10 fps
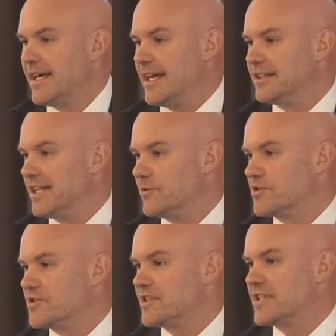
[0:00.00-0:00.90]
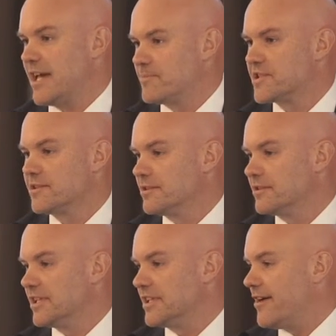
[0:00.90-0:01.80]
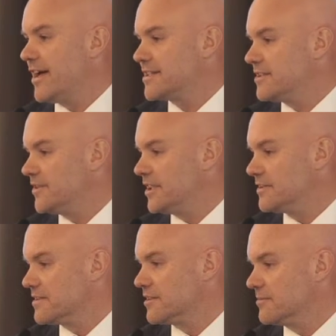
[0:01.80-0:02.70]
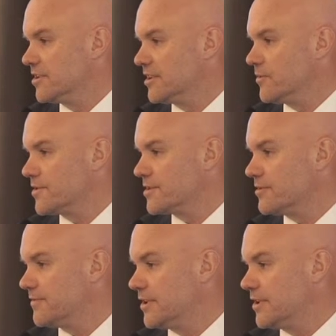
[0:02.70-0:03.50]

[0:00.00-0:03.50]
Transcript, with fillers: and there was just absolutely no activity in the CBD whatsoever.